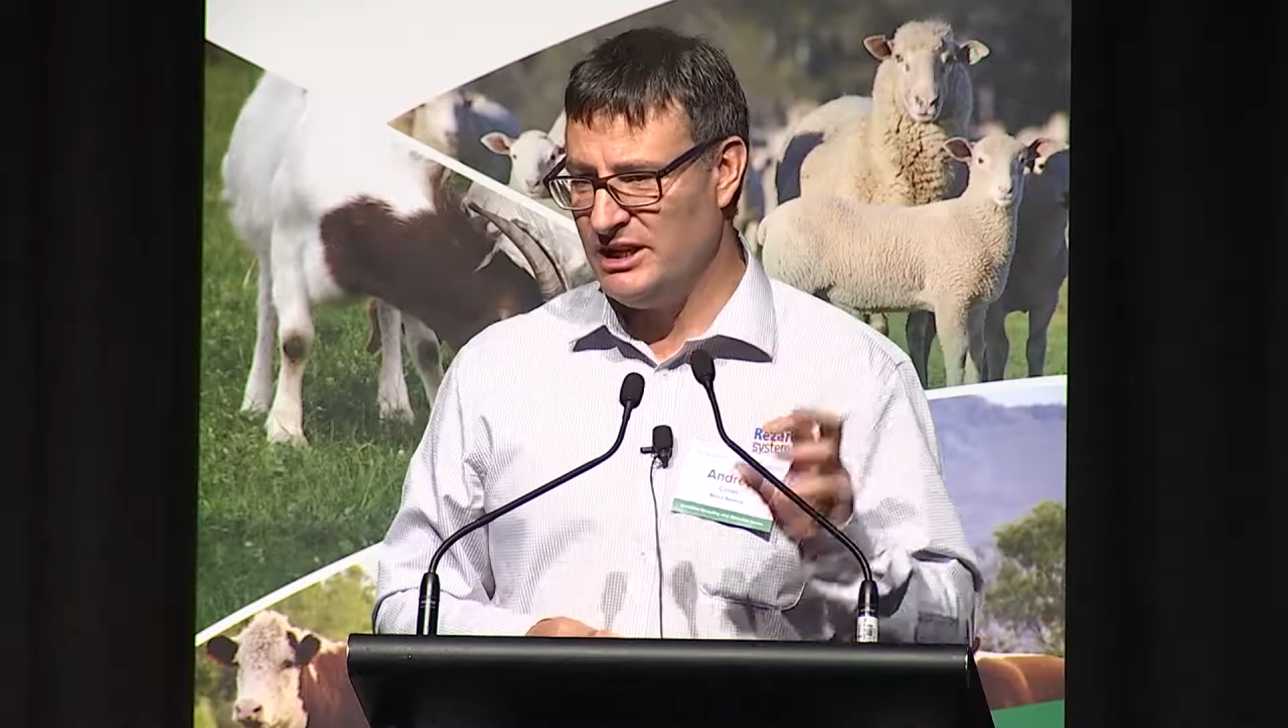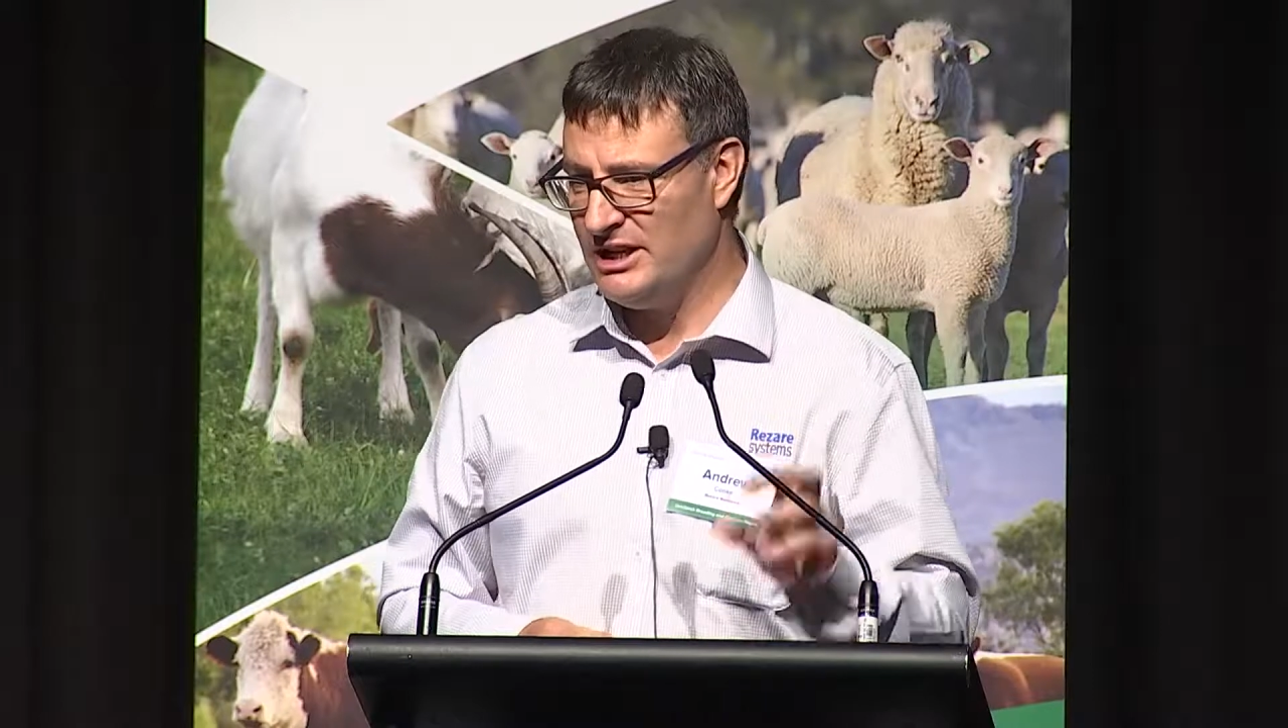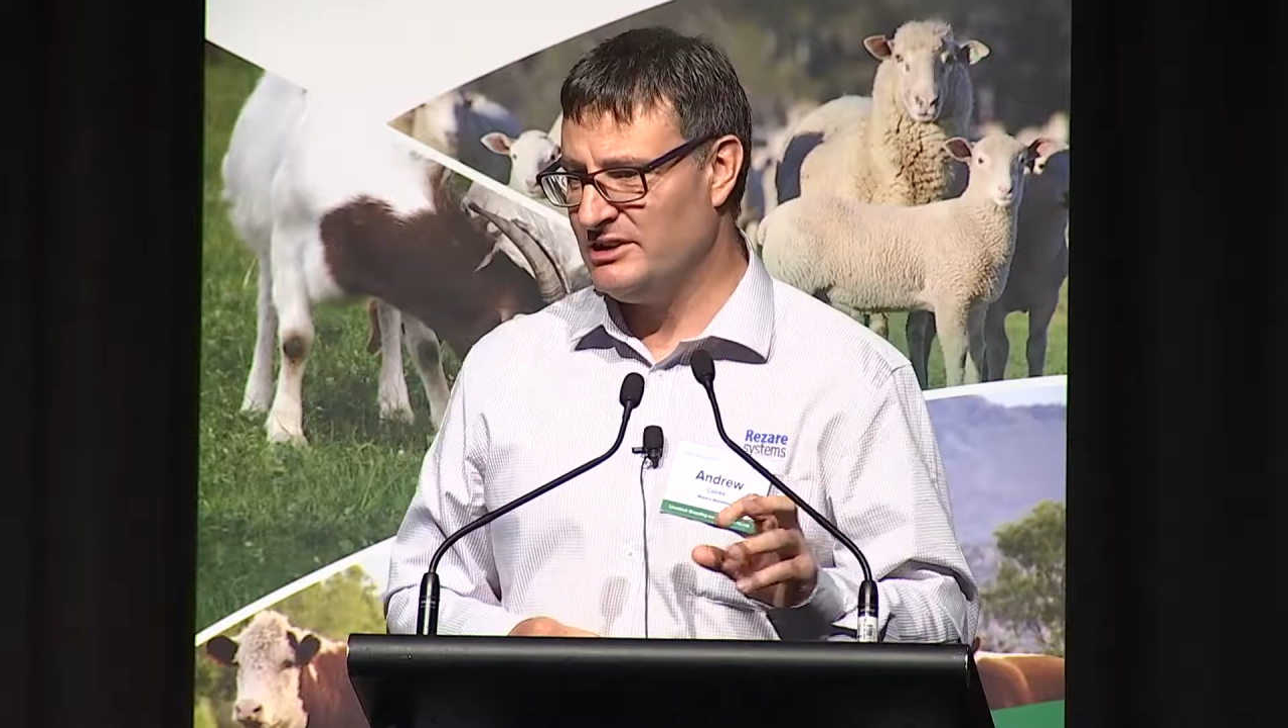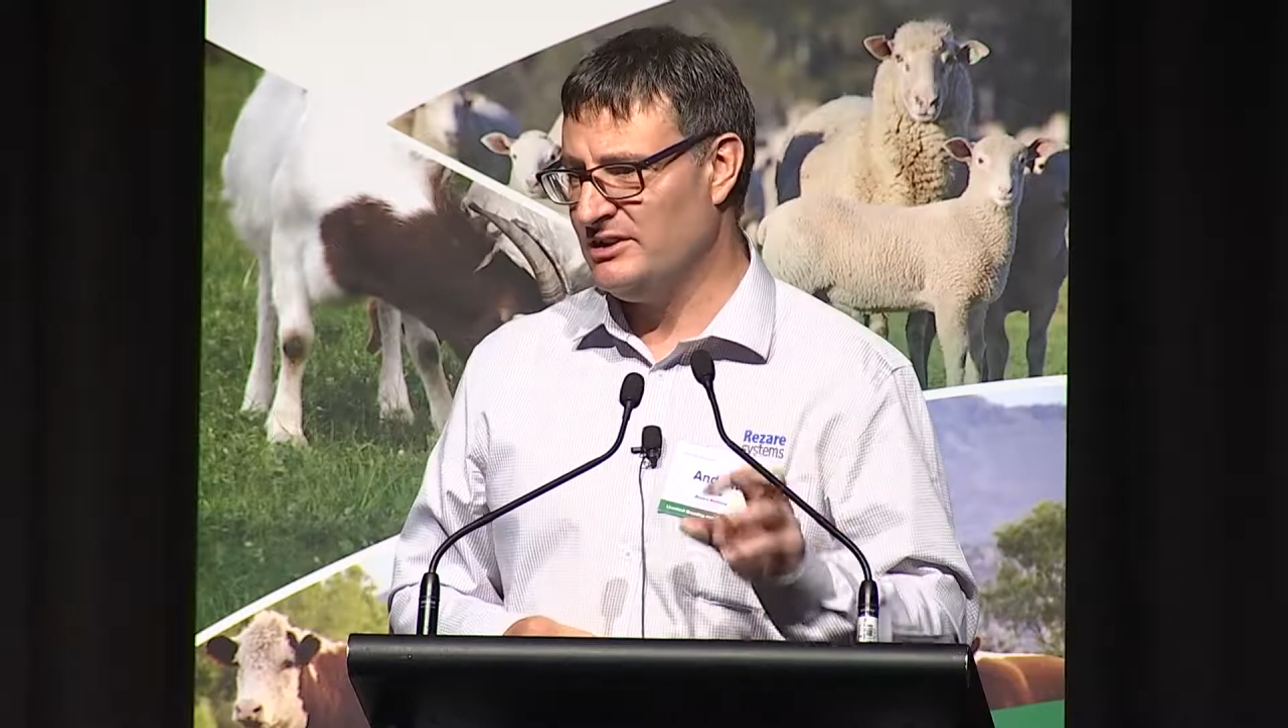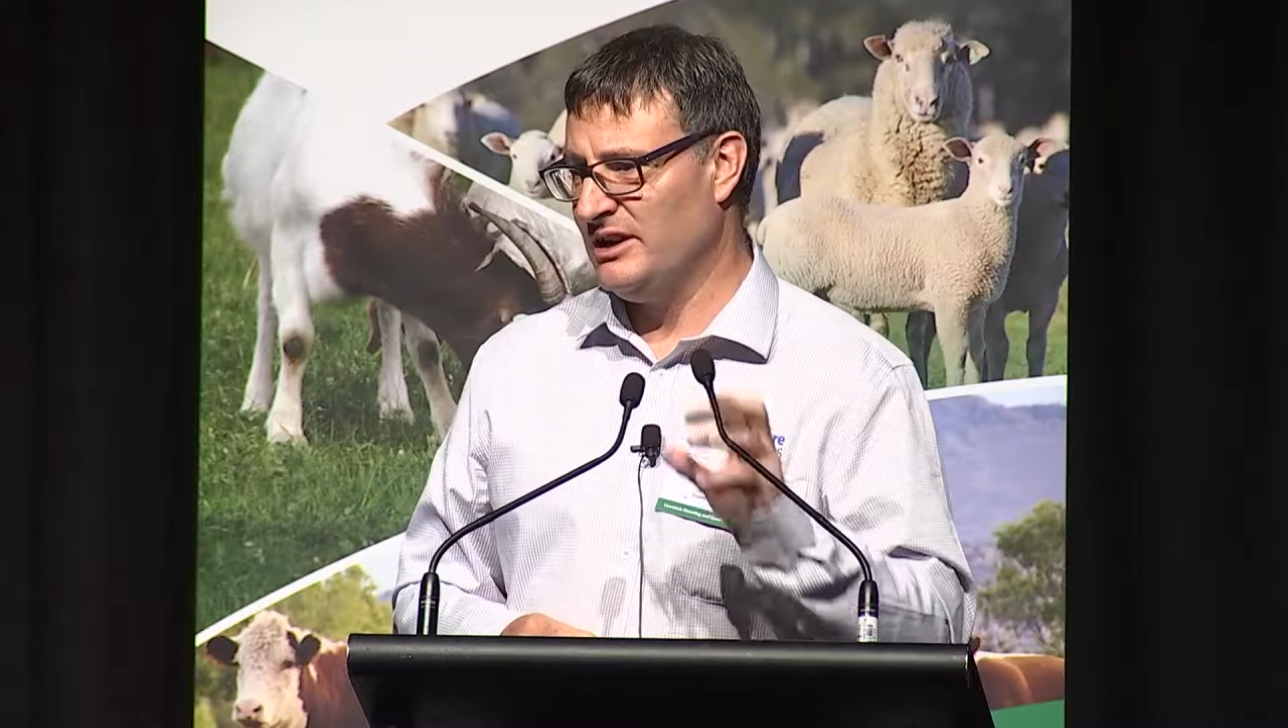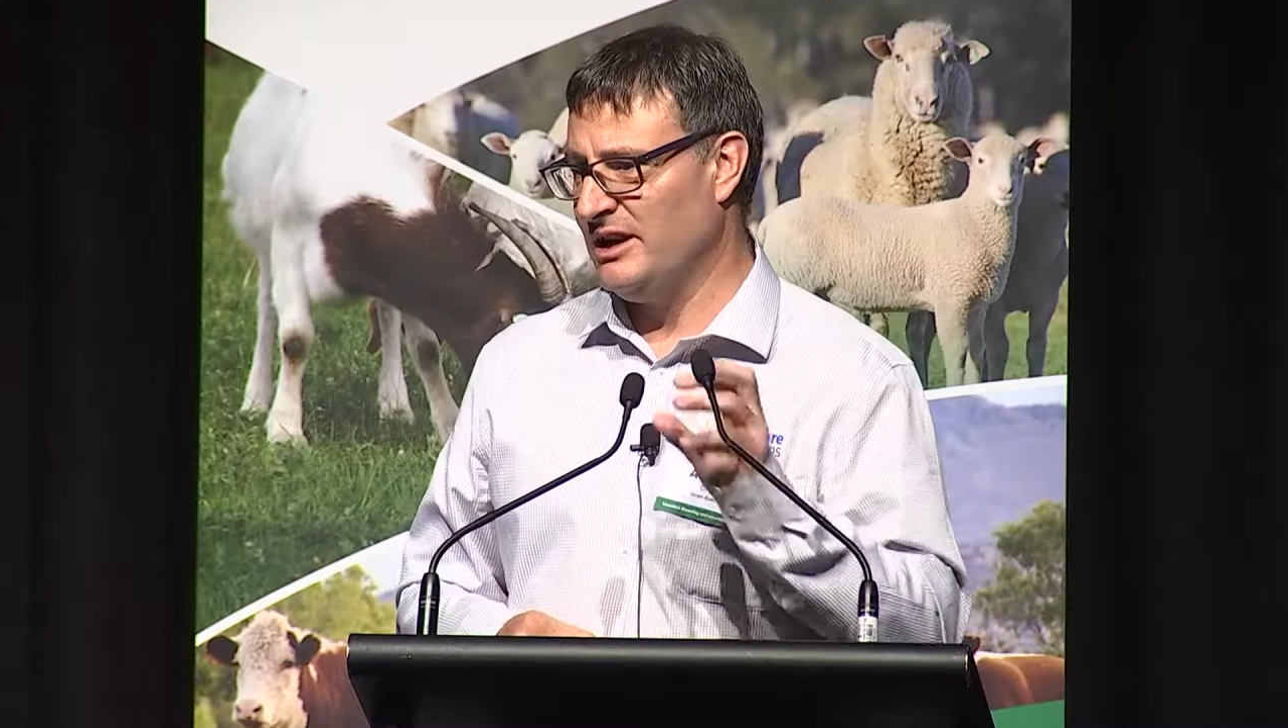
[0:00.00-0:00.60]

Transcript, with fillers: get